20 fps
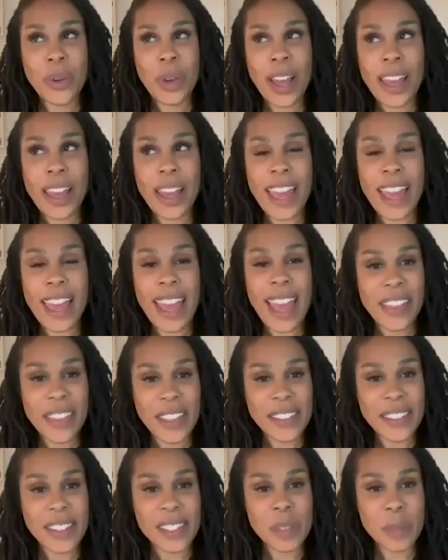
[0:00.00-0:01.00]
I
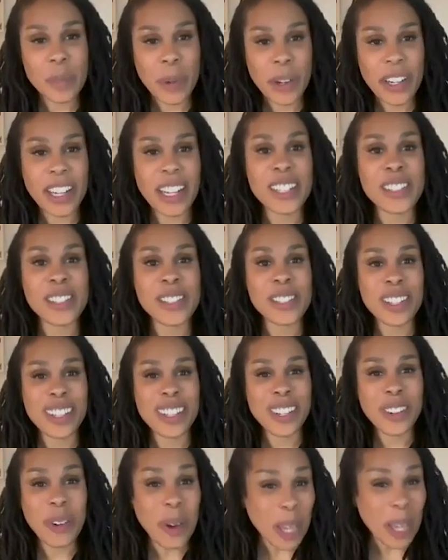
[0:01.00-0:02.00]
had this experience
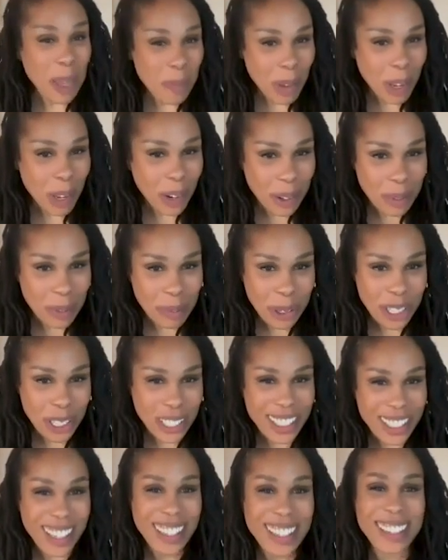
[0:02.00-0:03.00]
growing up here in
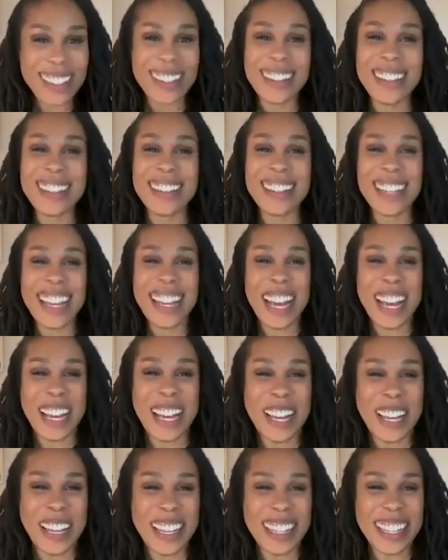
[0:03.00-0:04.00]
Brooklyn,
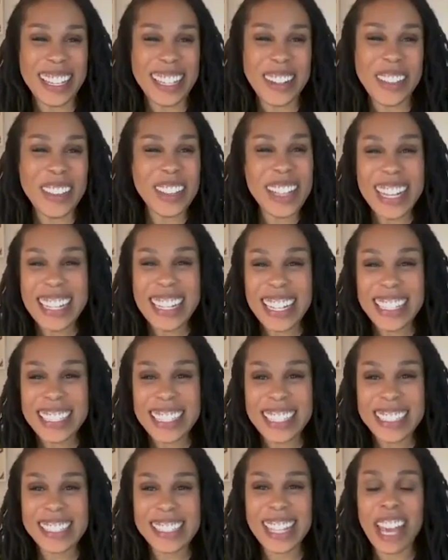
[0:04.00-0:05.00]
in the late
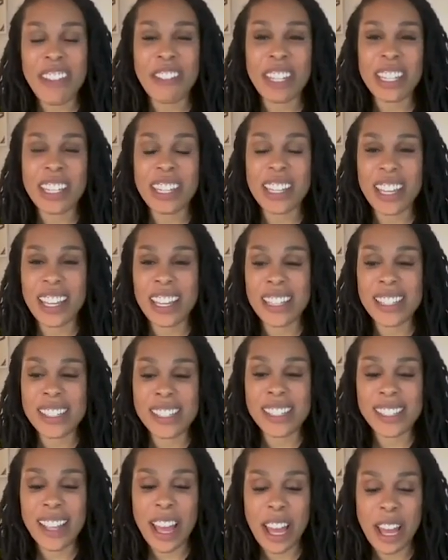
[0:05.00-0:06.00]

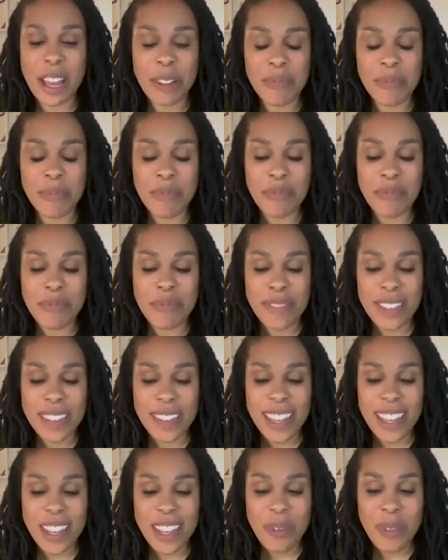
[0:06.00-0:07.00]
1970s.
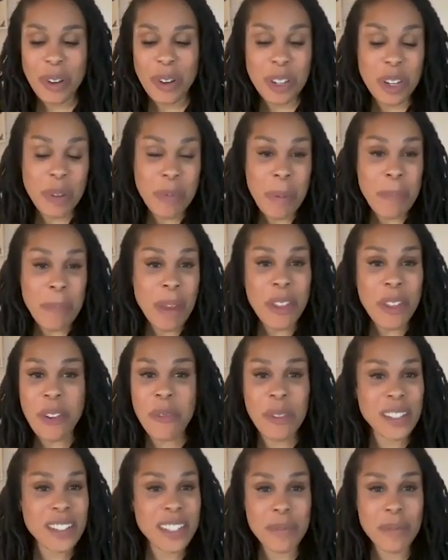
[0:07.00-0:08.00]
Where, my mother
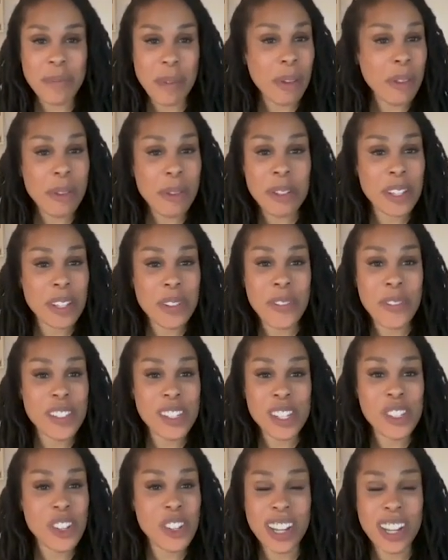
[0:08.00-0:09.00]
was a
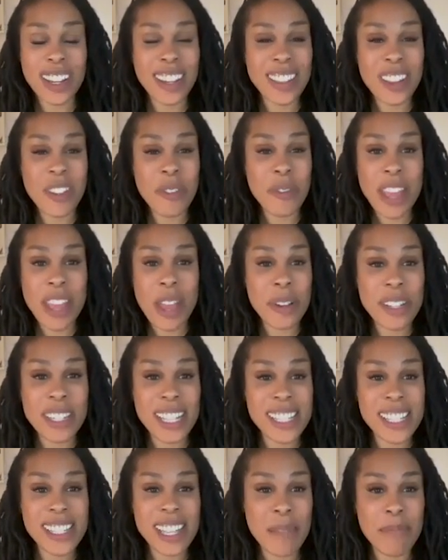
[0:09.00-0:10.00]
physician. That
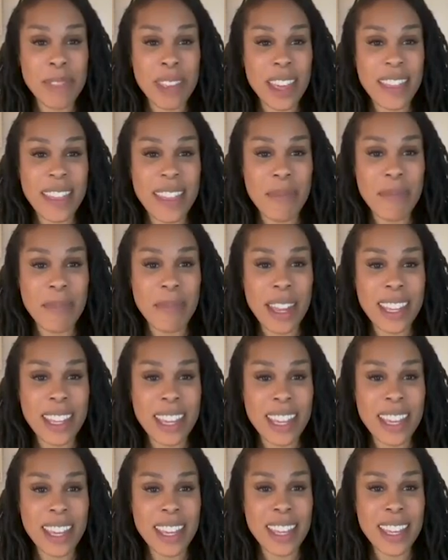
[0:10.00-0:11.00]
wasn't something that
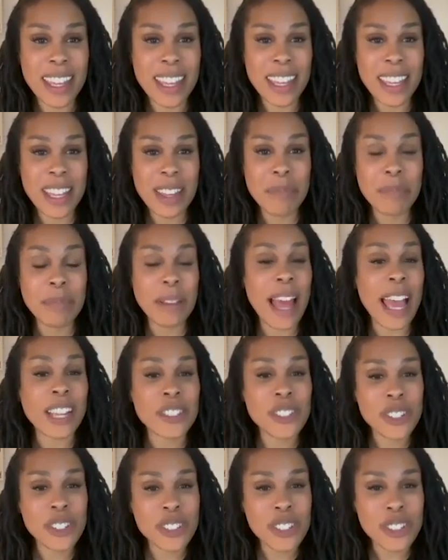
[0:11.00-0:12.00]
many
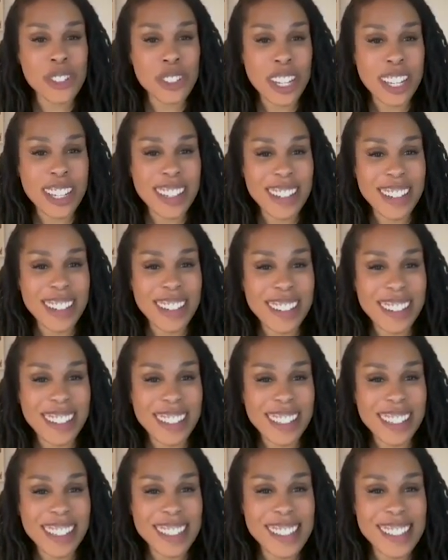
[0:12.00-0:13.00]
Black children
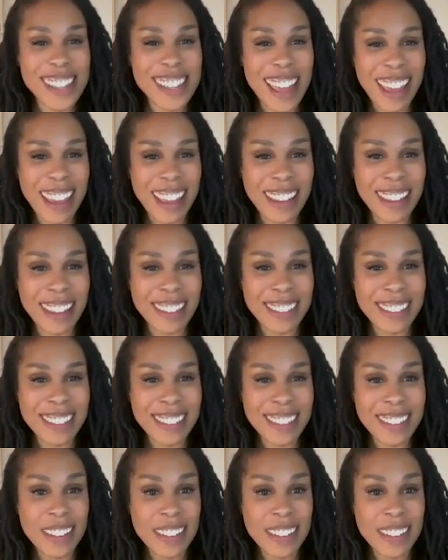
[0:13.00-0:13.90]
could say.